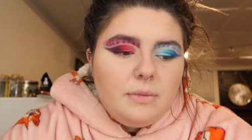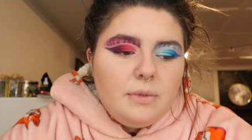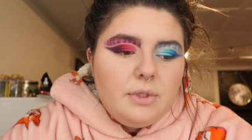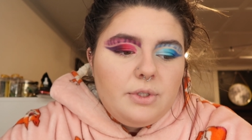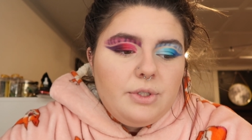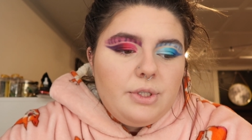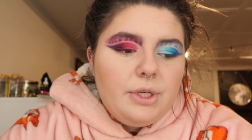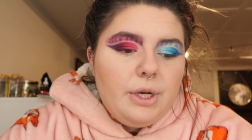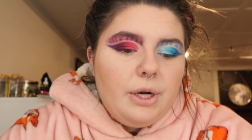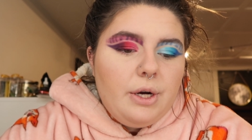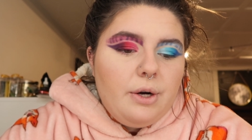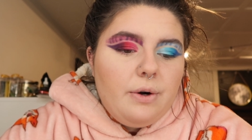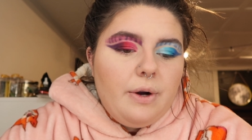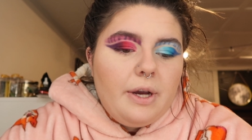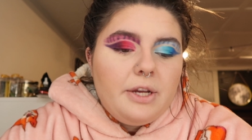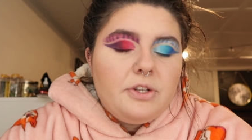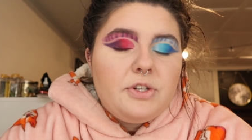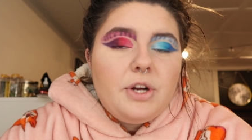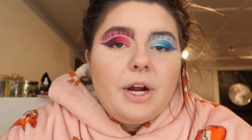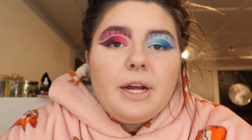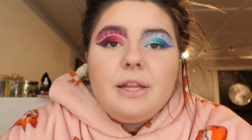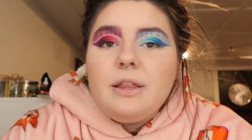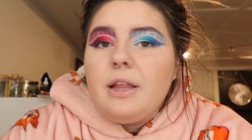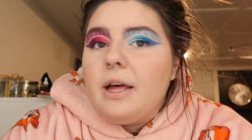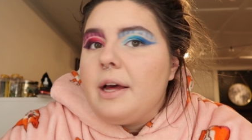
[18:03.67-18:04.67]
So I
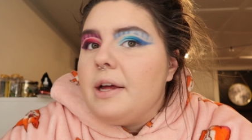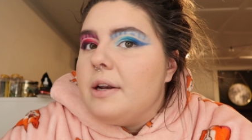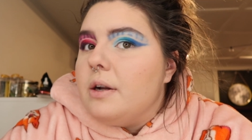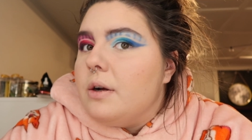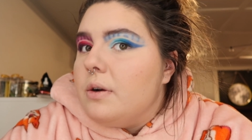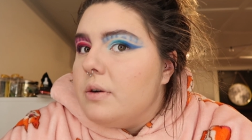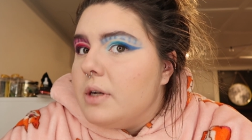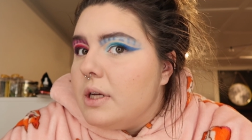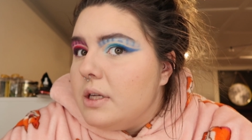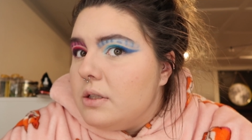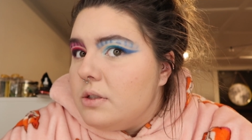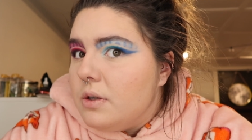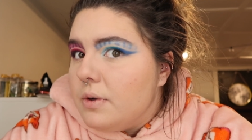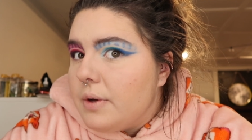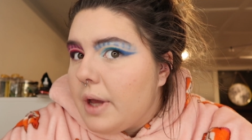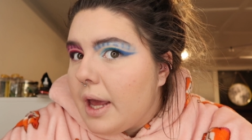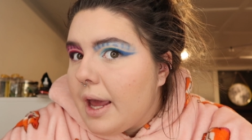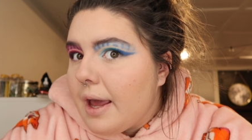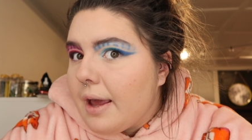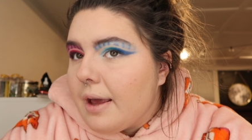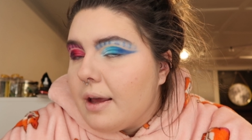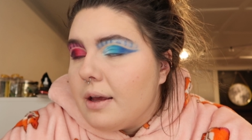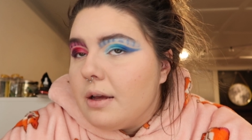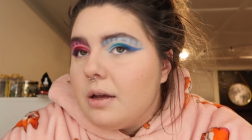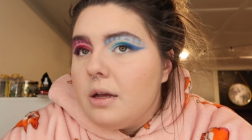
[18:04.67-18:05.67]
tried that out. It's
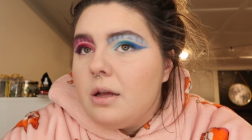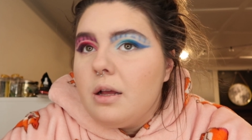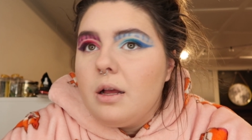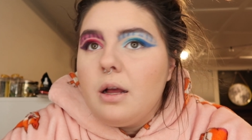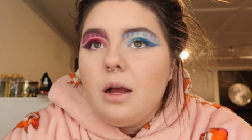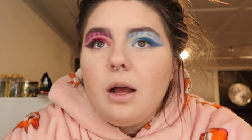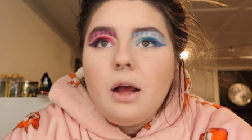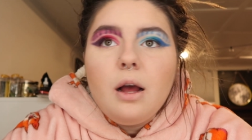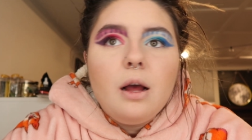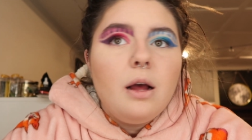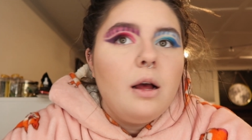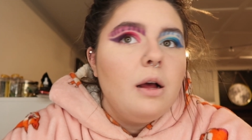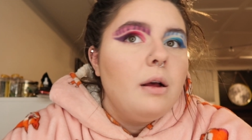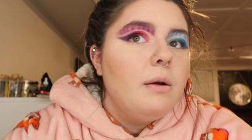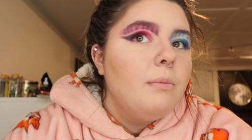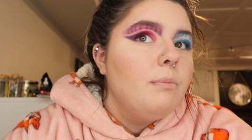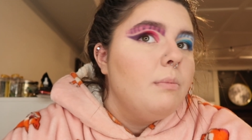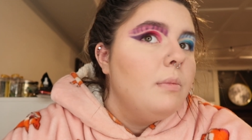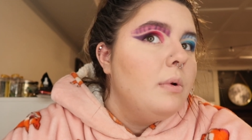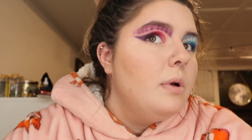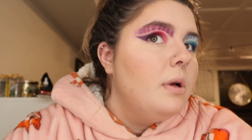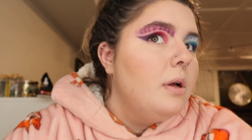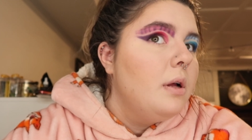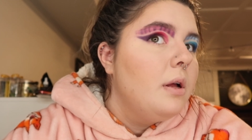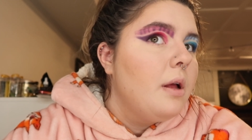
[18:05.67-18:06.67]
okay.
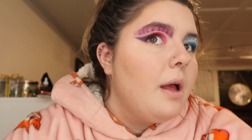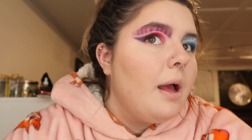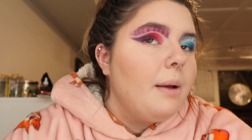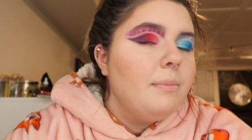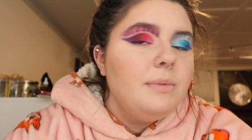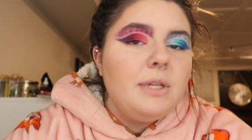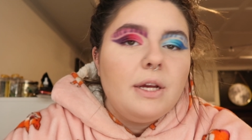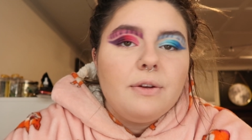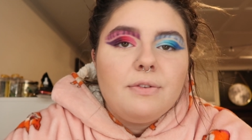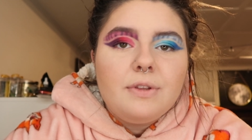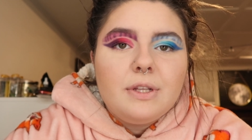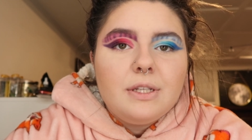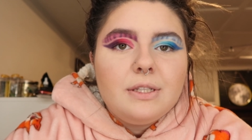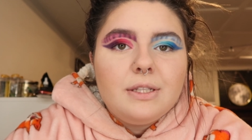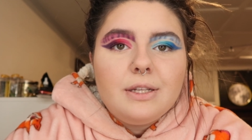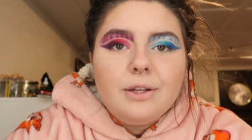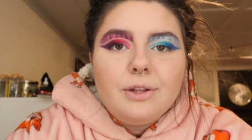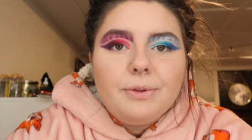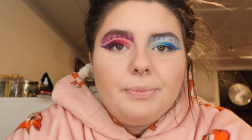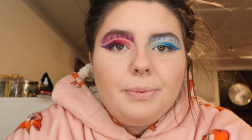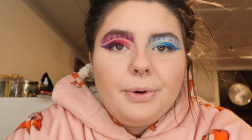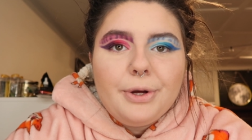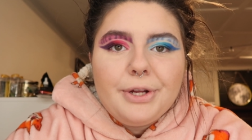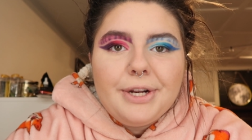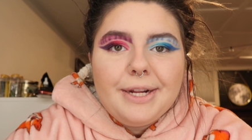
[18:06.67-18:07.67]
I'm definitely
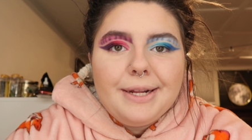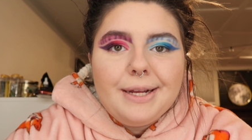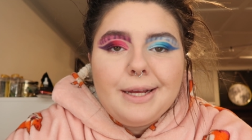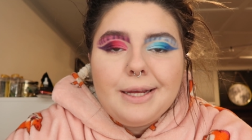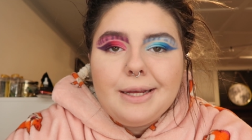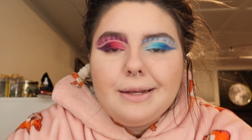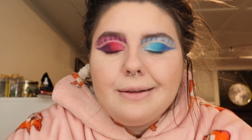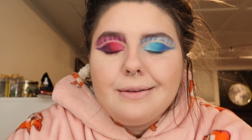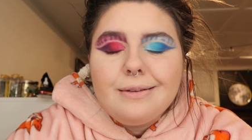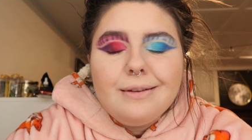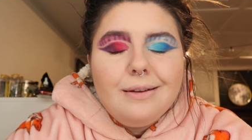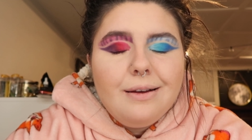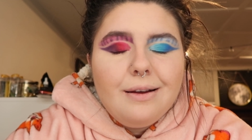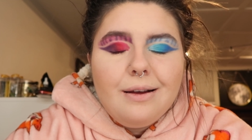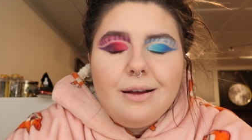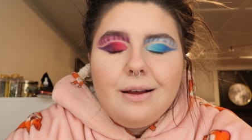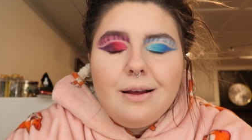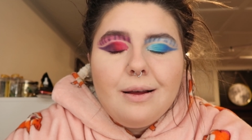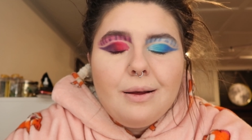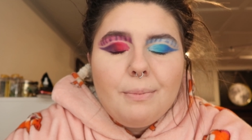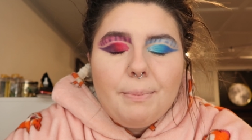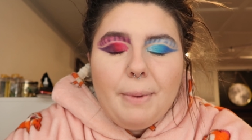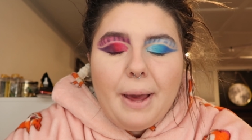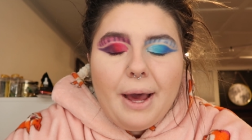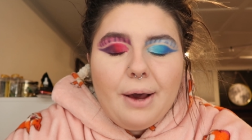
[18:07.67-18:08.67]
still putting
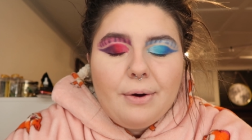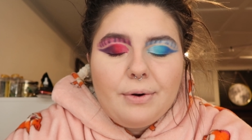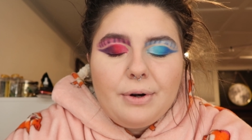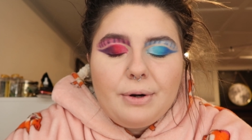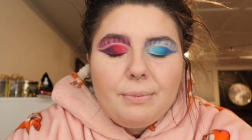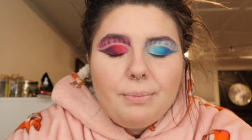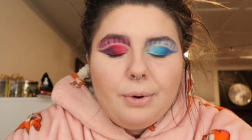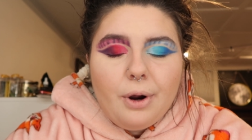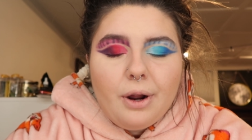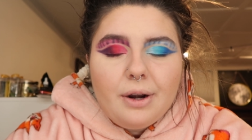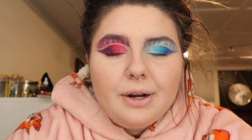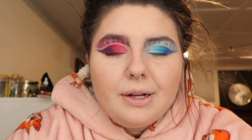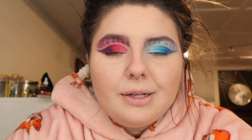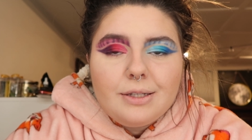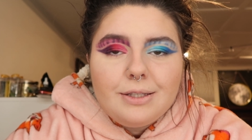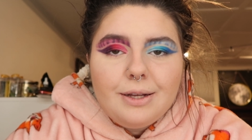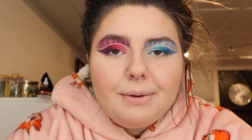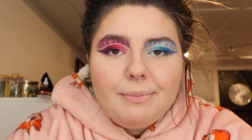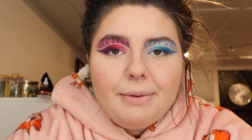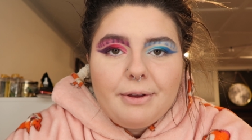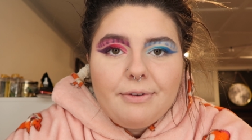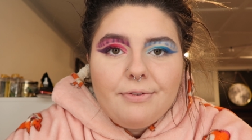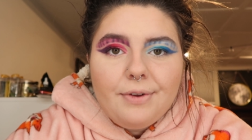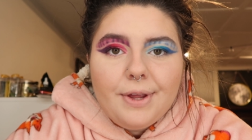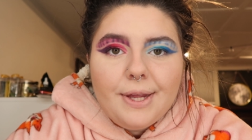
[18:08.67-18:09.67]
powder products
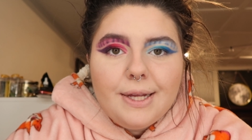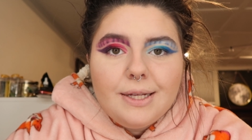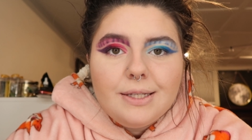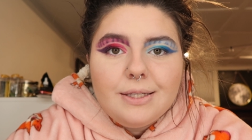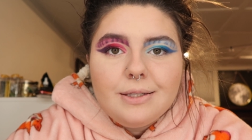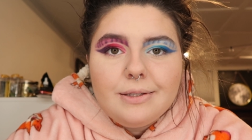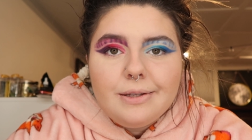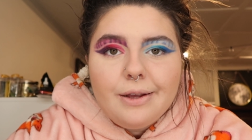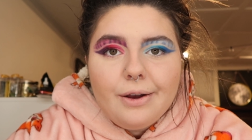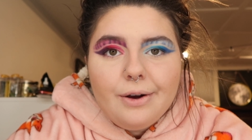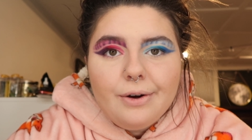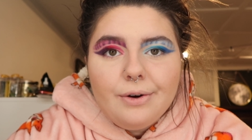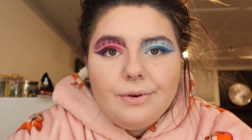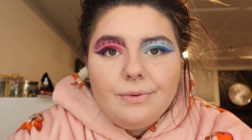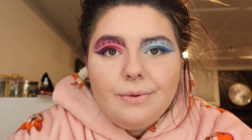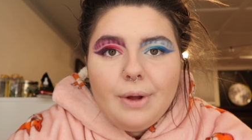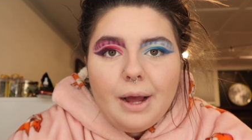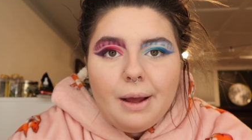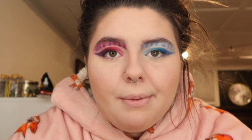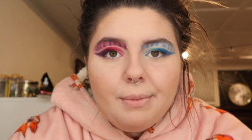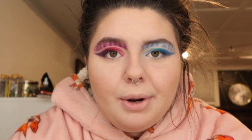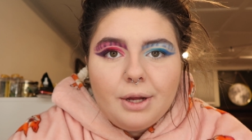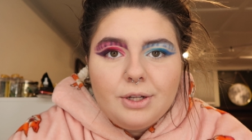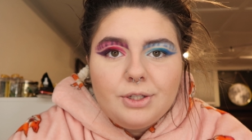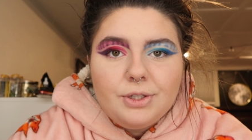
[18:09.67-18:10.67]
on my face, so
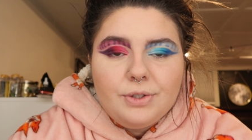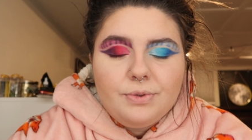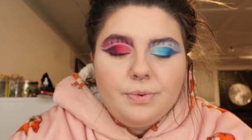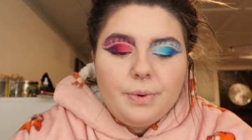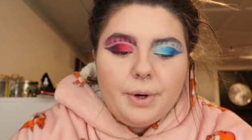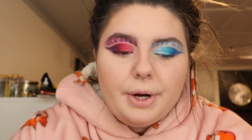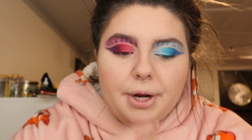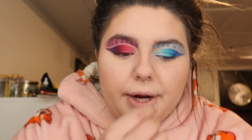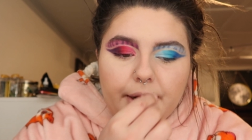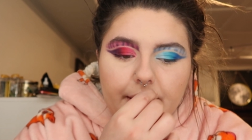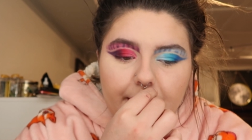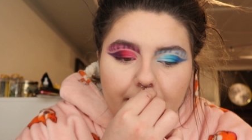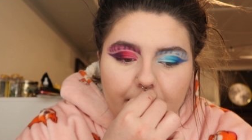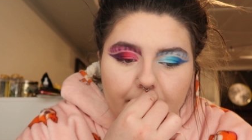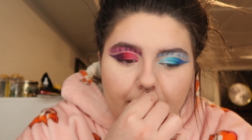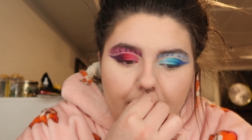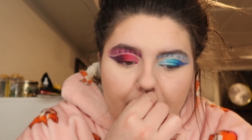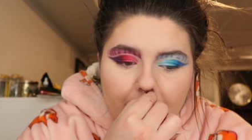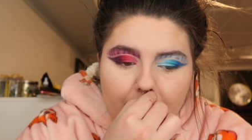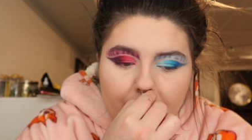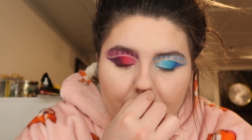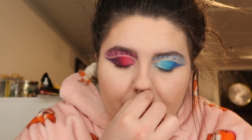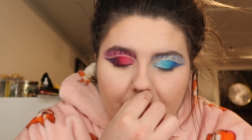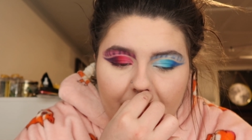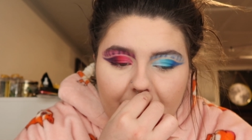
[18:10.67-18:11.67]
I'm not too worried.
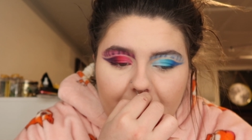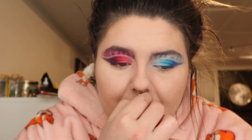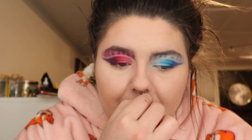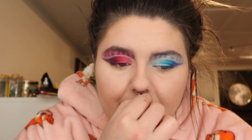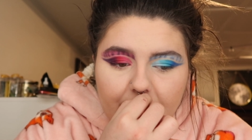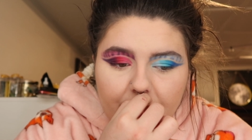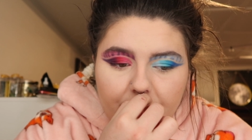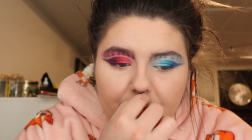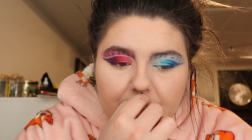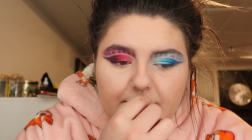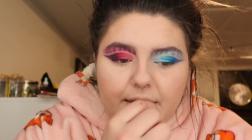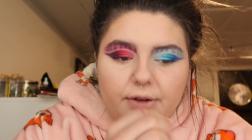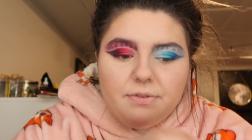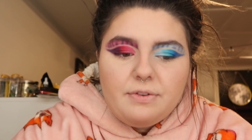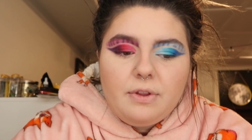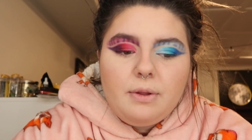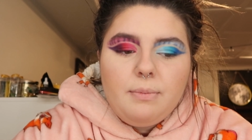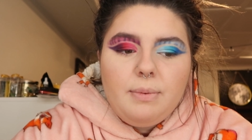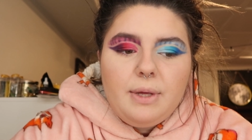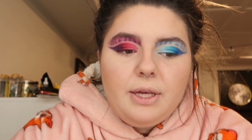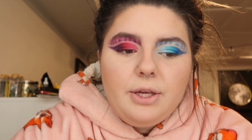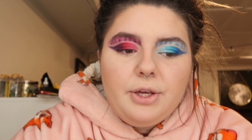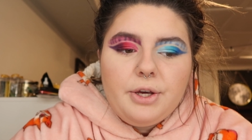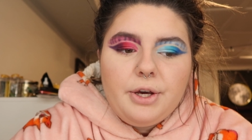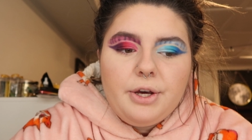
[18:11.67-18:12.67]
But I think it would definitely
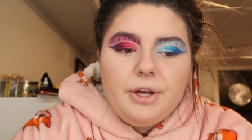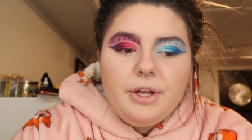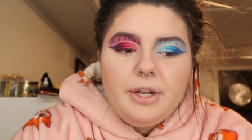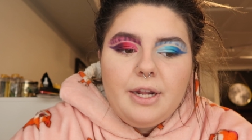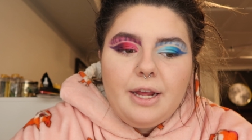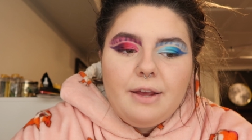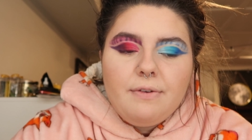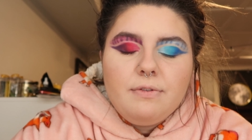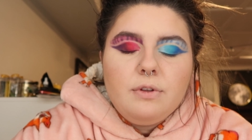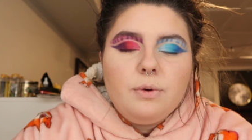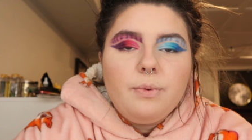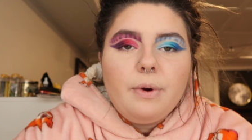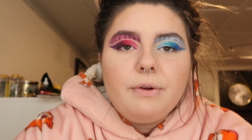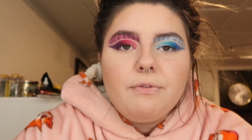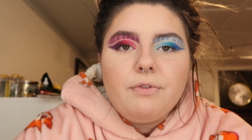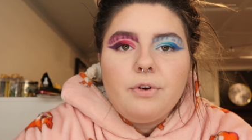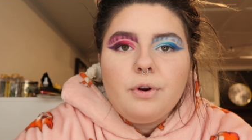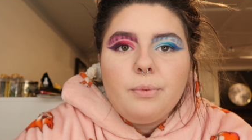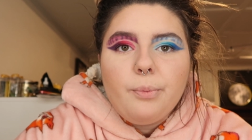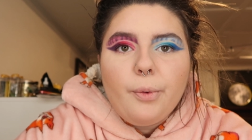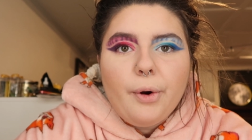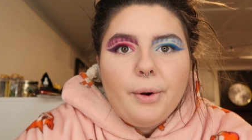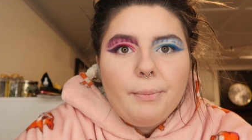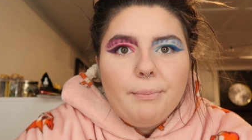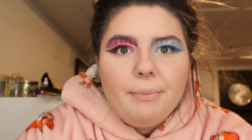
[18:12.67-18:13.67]
be good if you went for
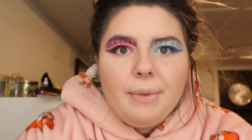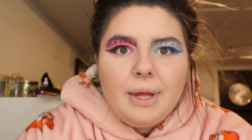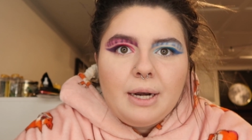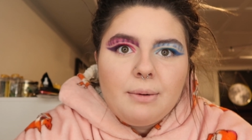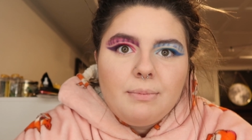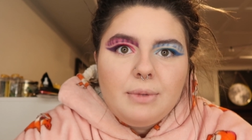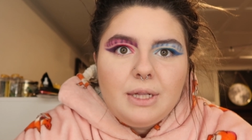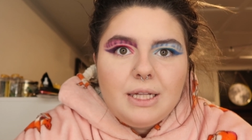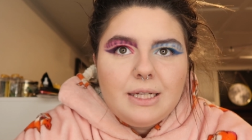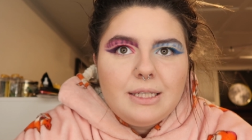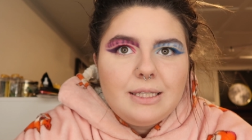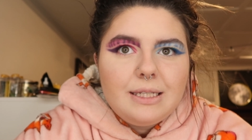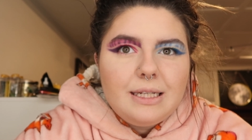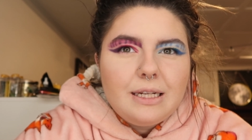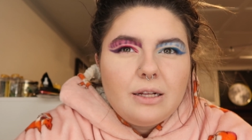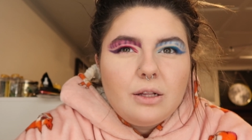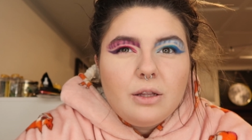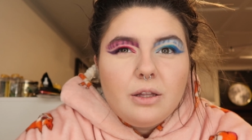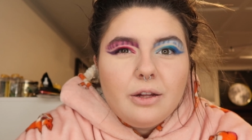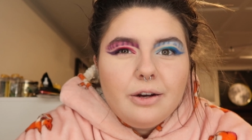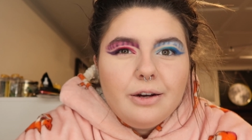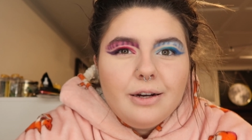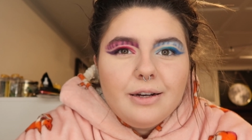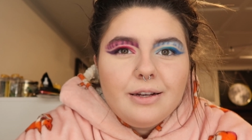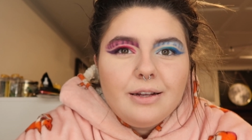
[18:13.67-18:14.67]
a more minimalistic
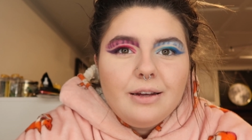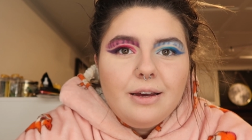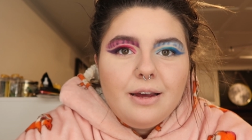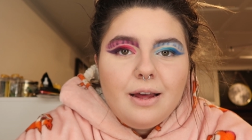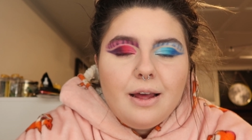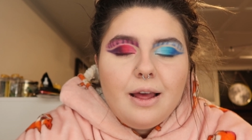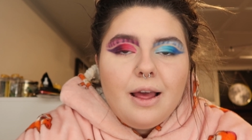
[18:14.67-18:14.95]
look